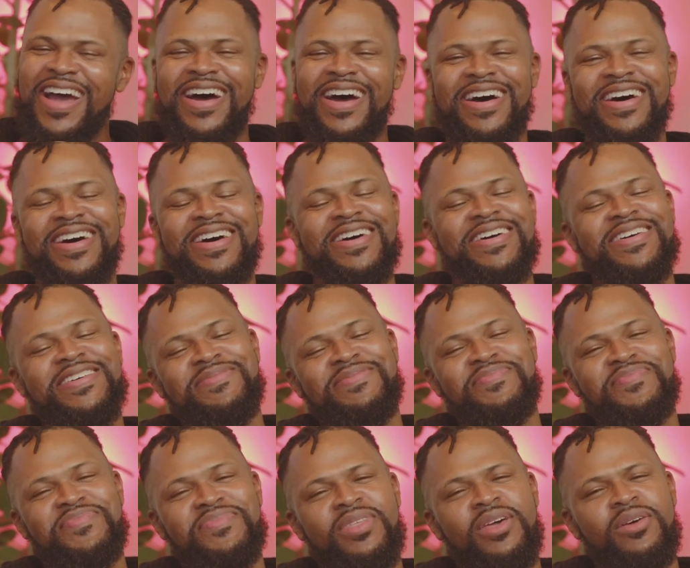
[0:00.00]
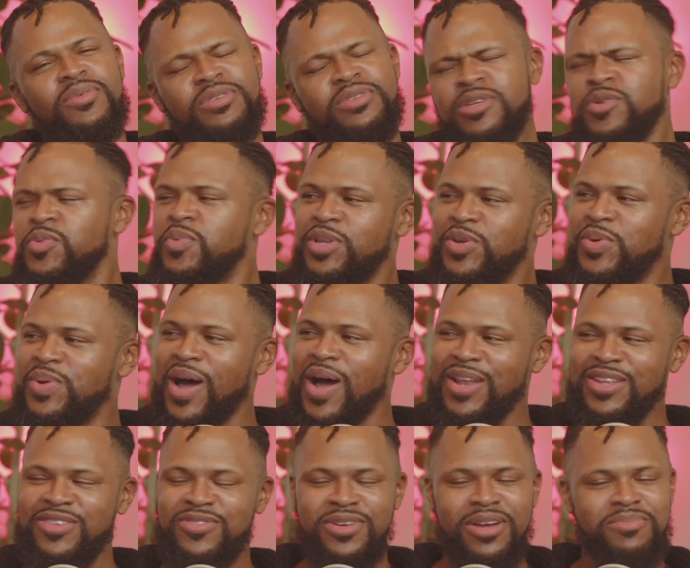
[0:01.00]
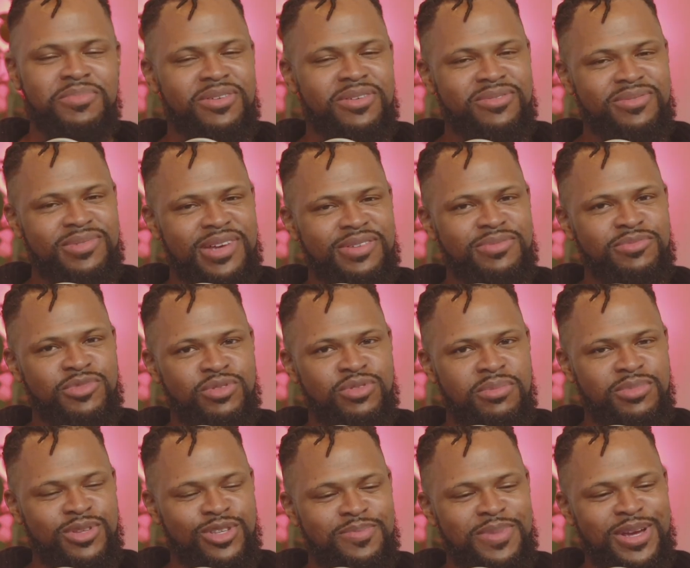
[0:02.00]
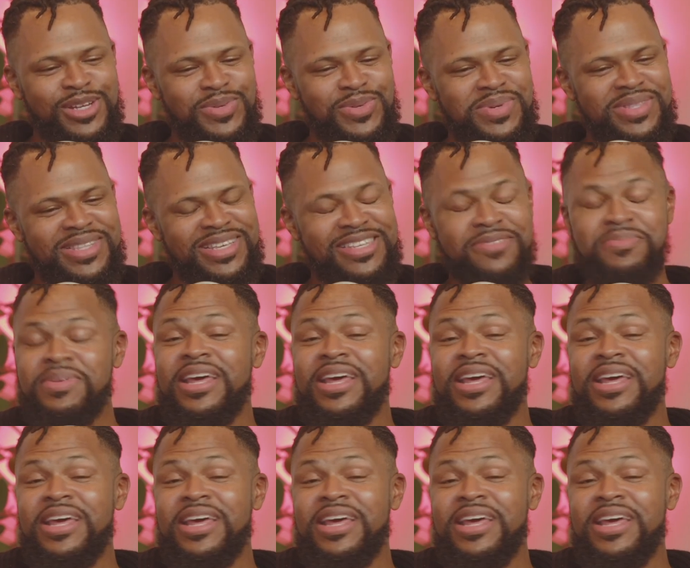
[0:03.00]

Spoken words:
Let's see what we do with all this. I mean, we may do something special with this.